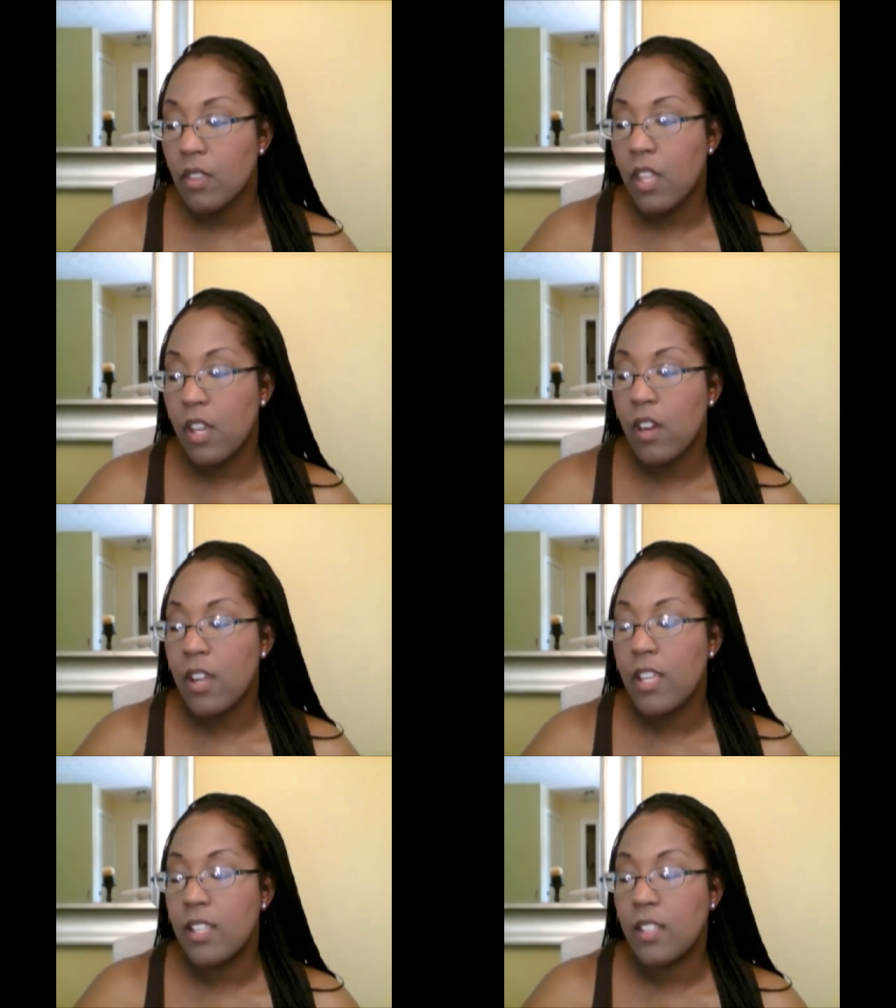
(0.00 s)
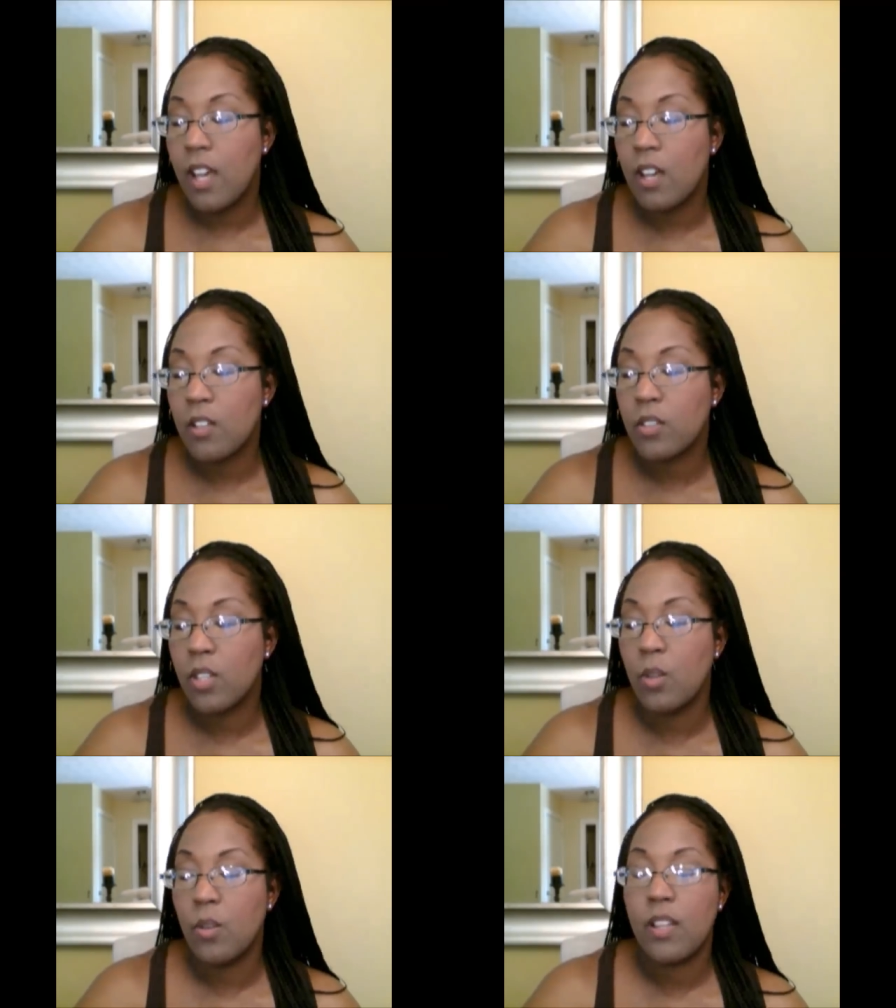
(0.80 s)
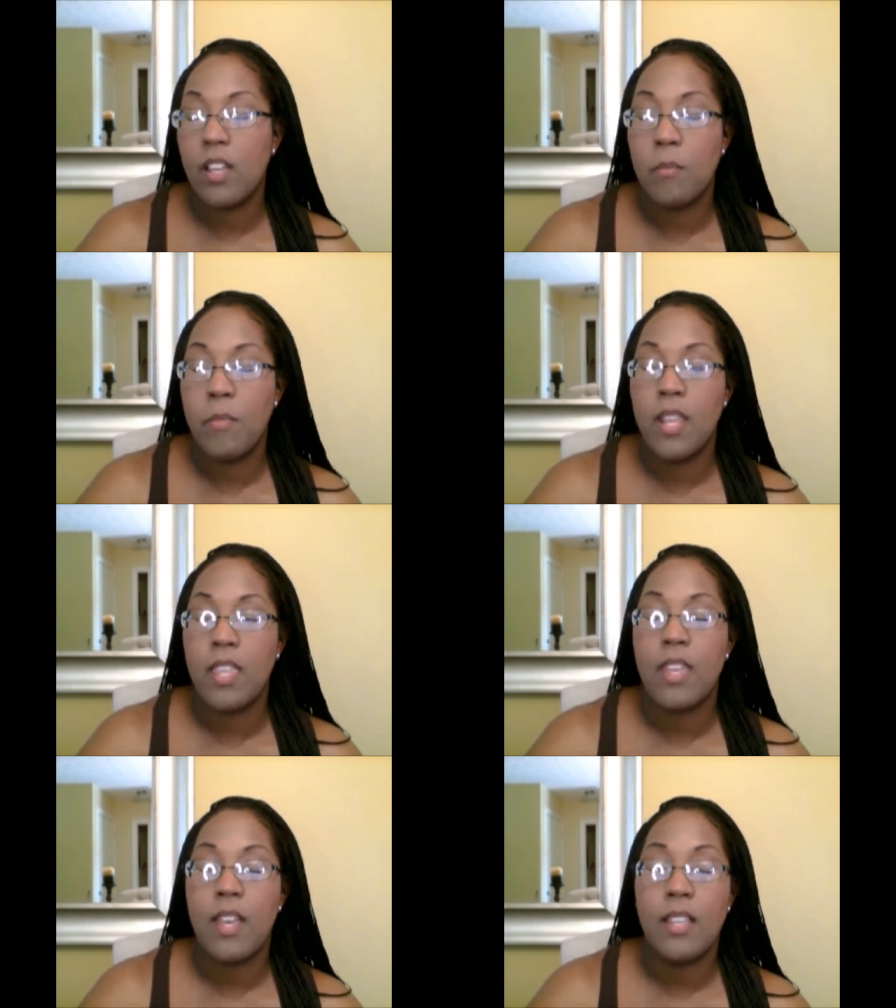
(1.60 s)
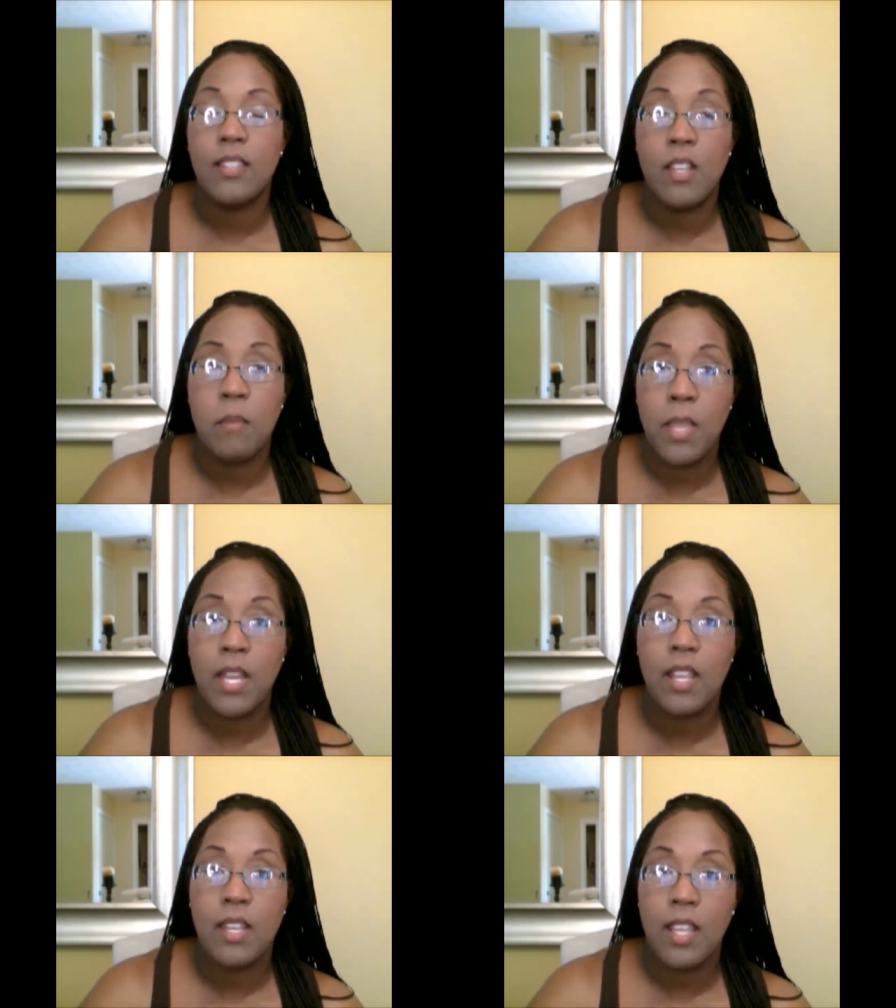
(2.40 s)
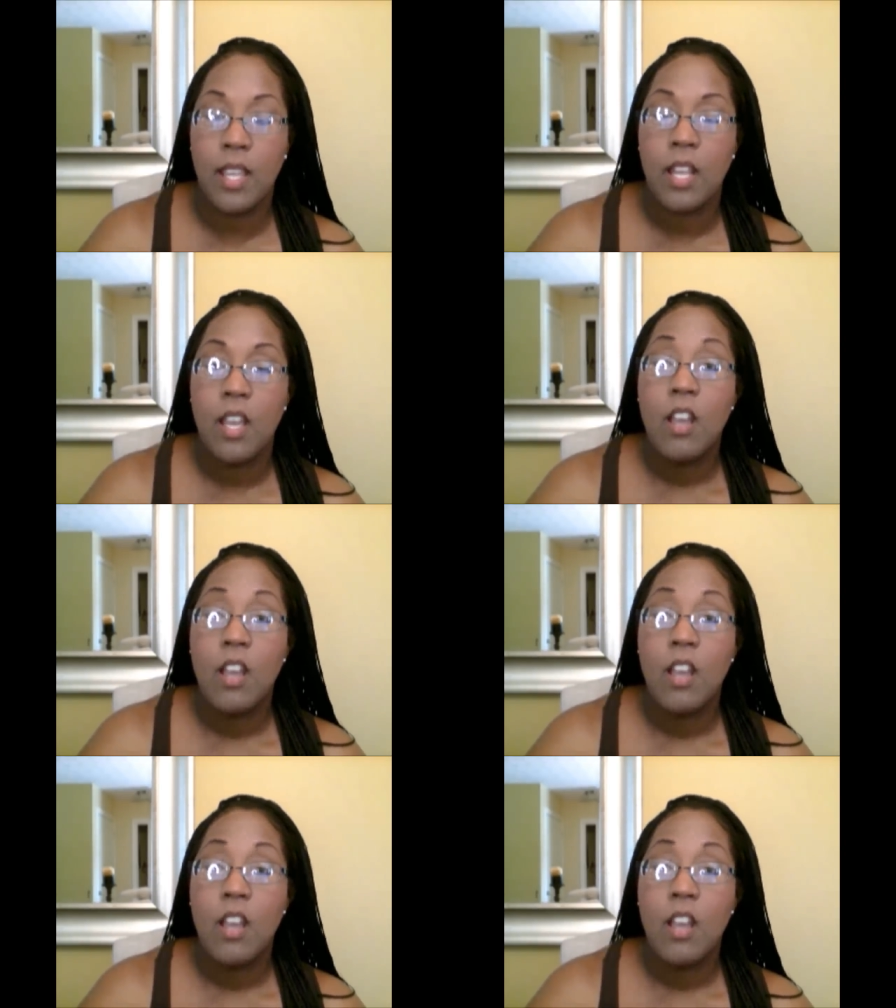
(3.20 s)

There is also a company that has an immediate need